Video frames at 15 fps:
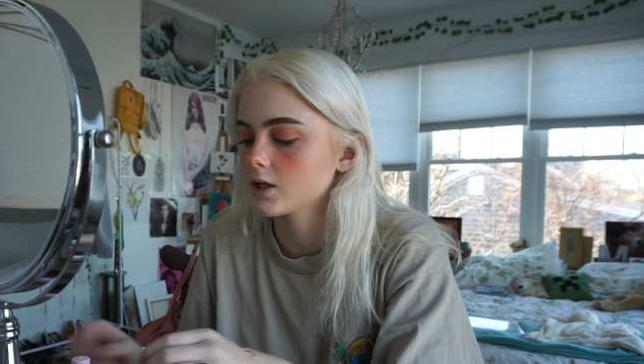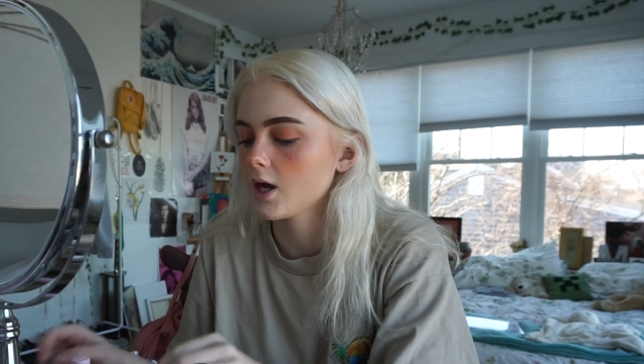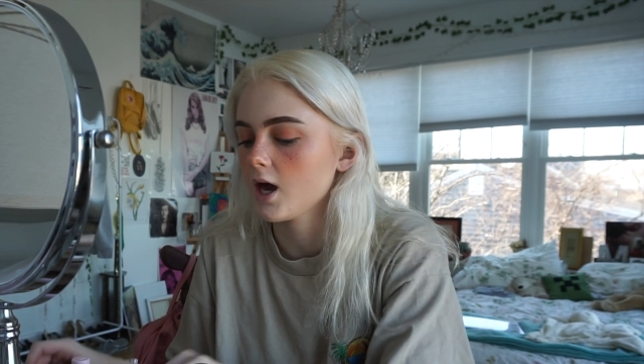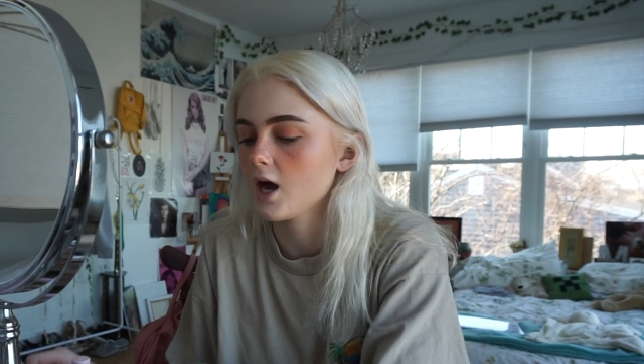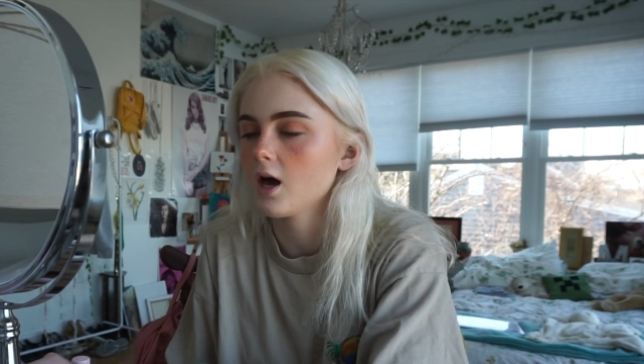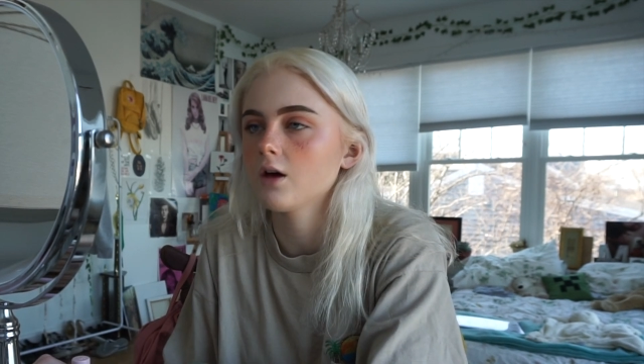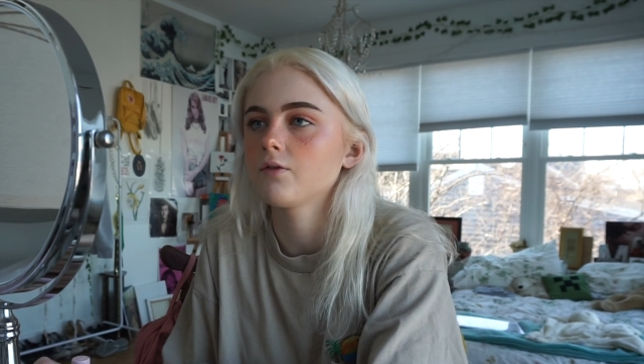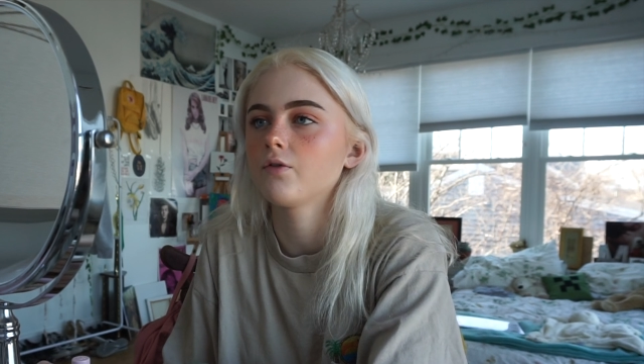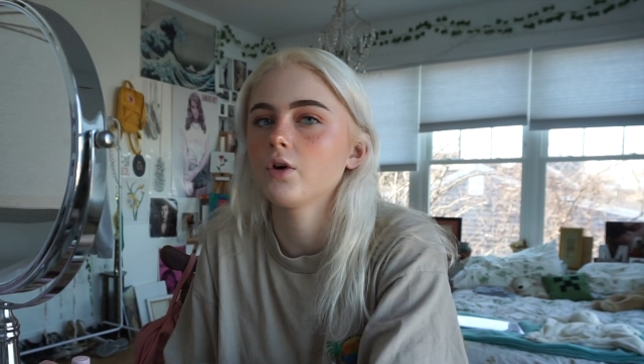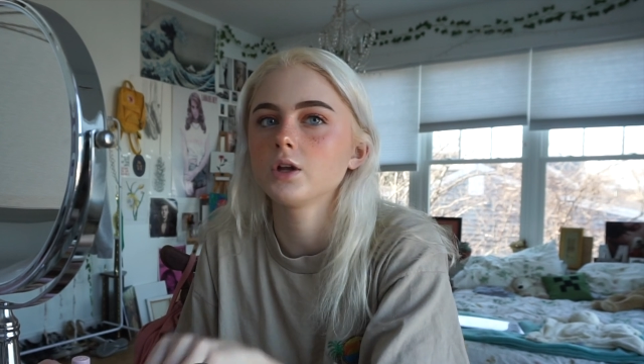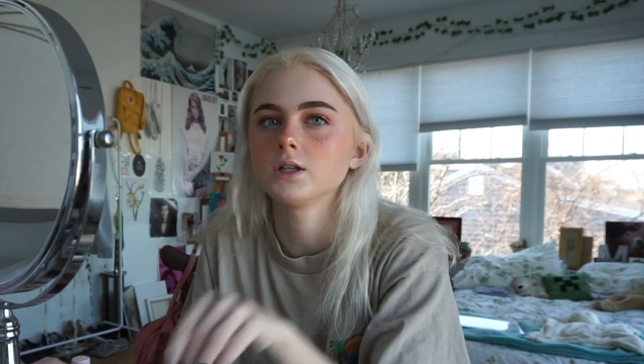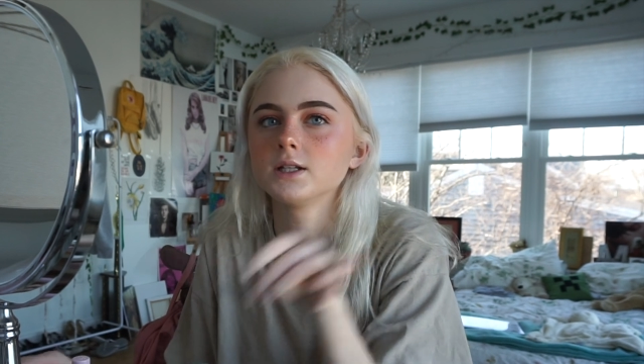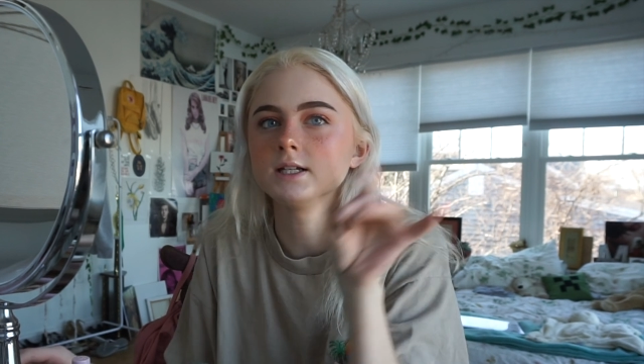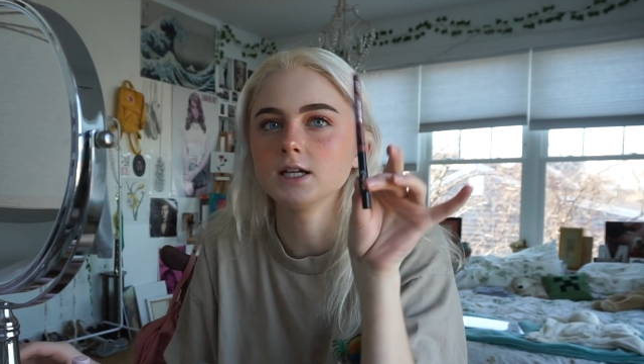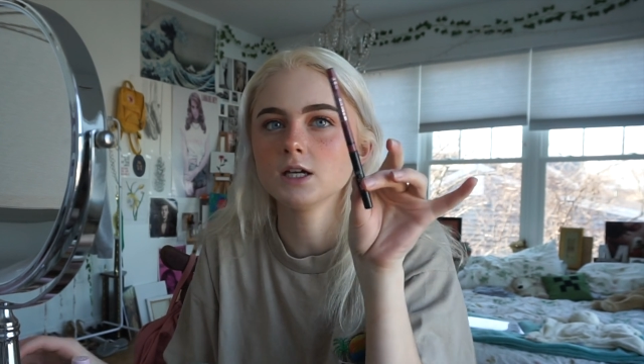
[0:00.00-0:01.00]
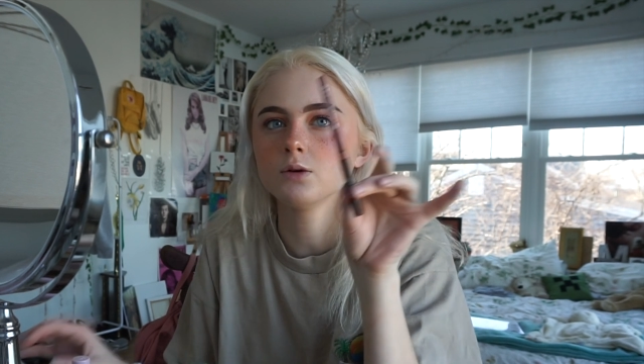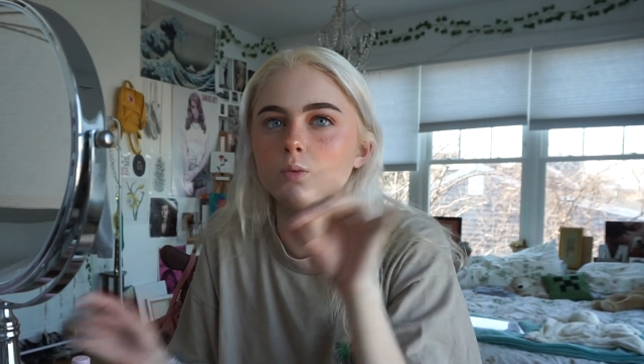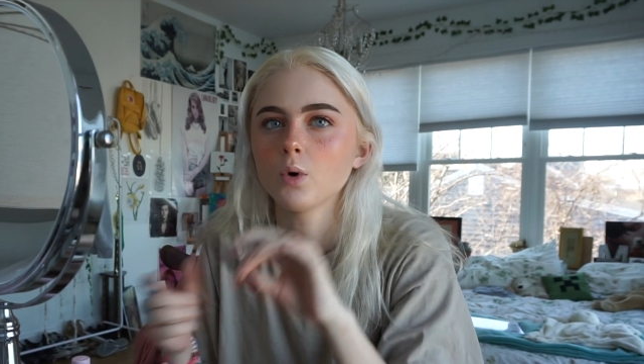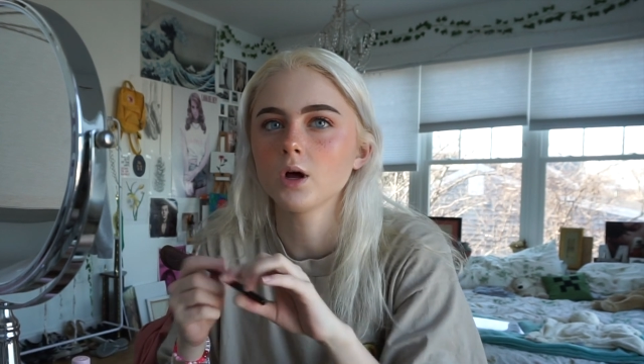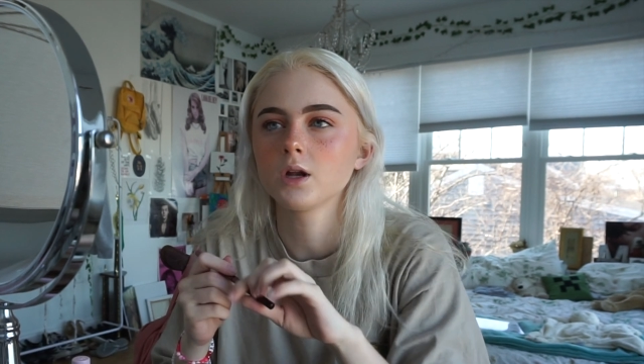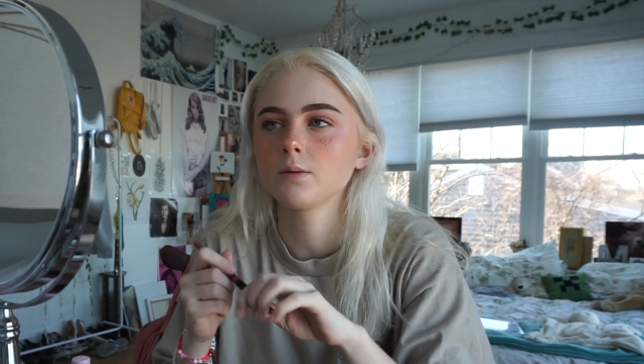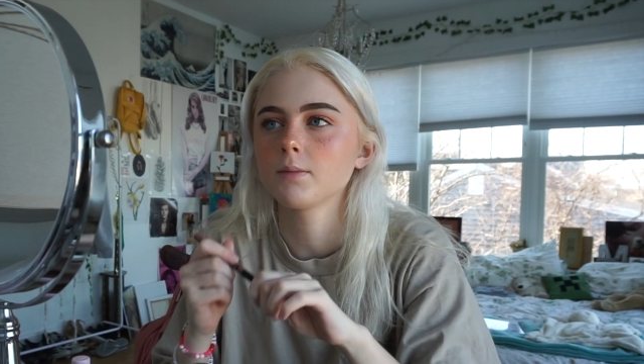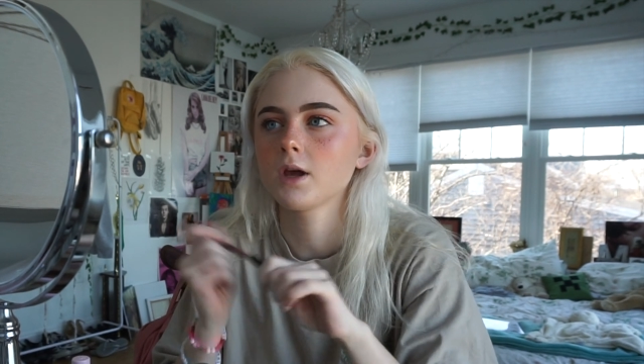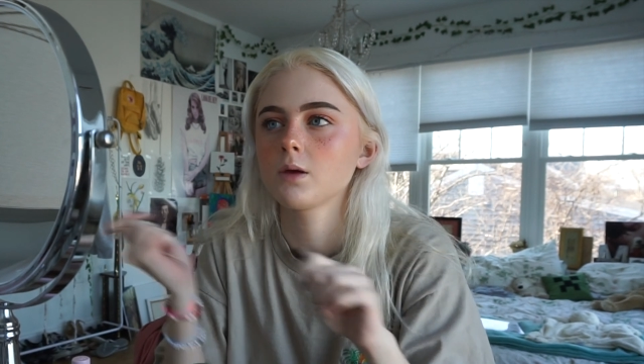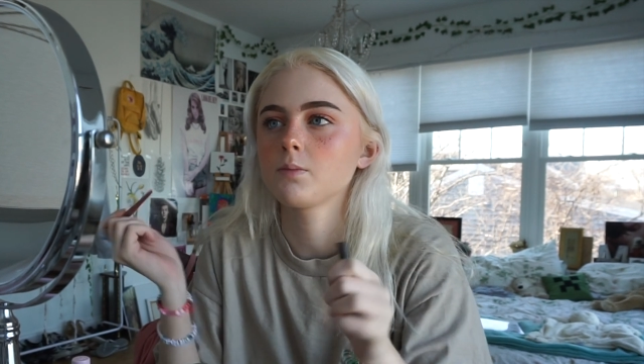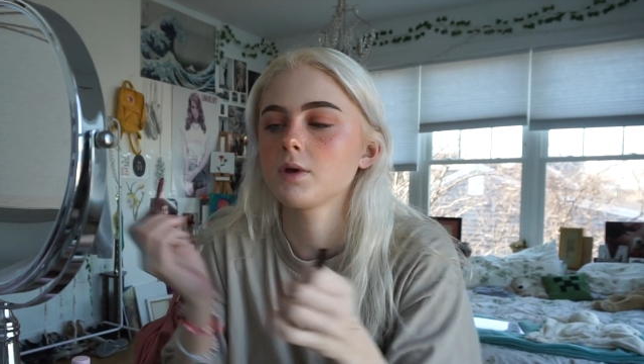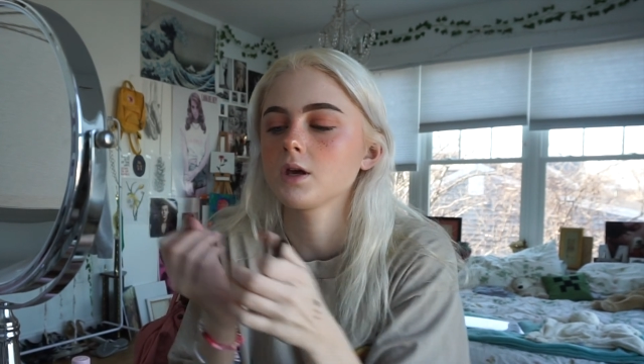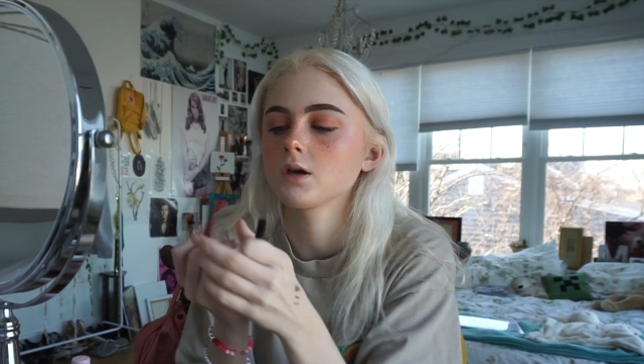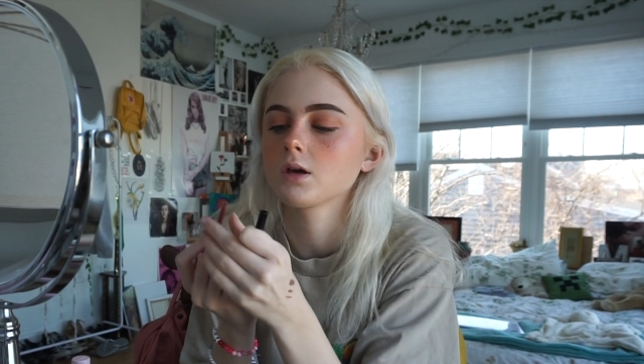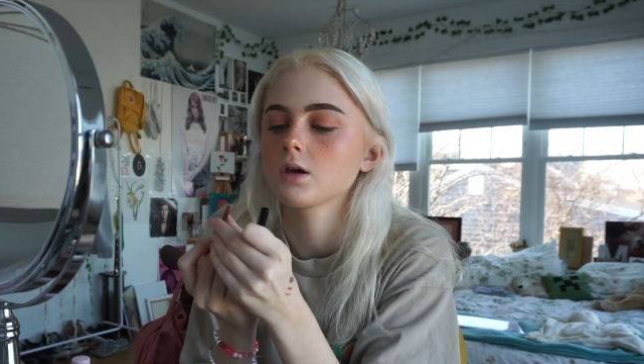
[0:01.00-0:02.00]
Kat Von D one might
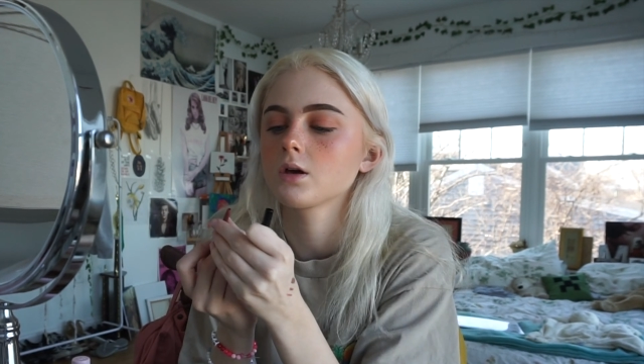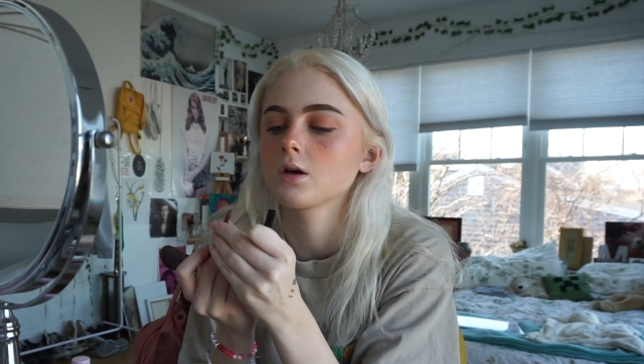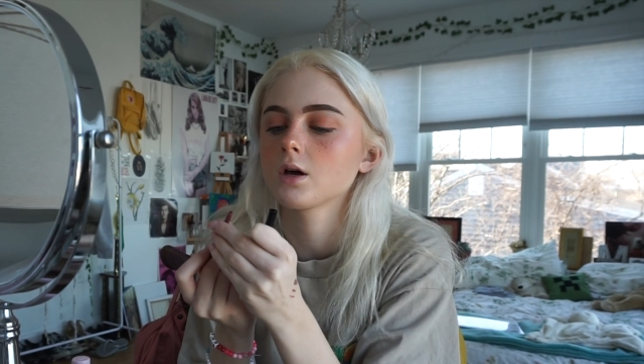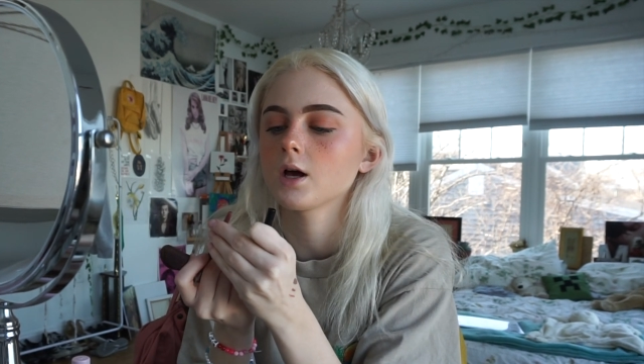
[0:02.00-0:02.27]
be